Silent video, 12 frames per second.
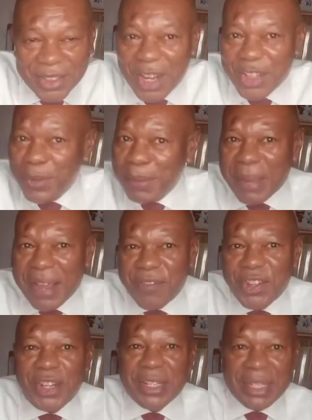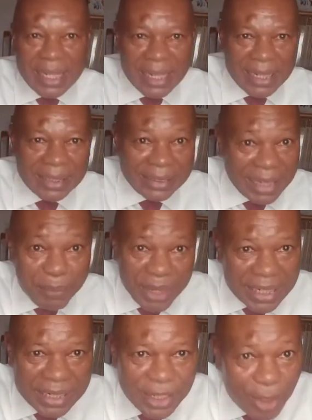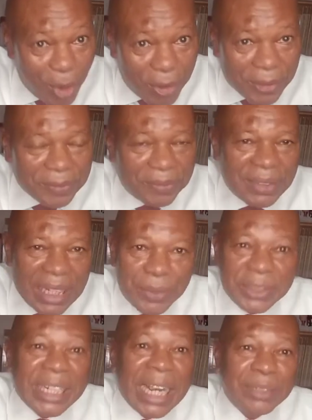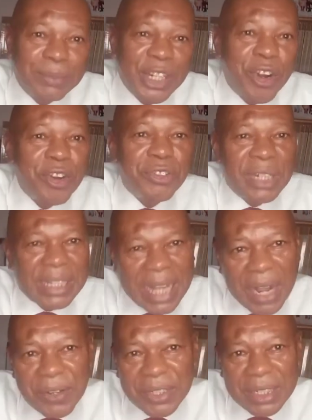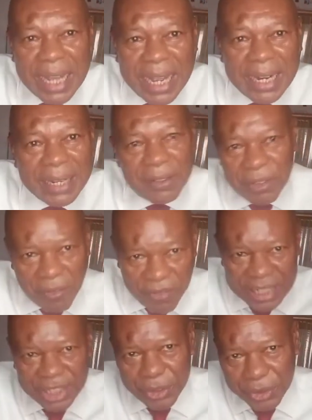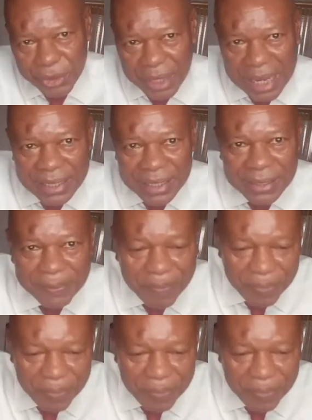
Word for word: So assuming my video is 10 minutes long, it will charge me 100,000 naira. Convert it to dollars.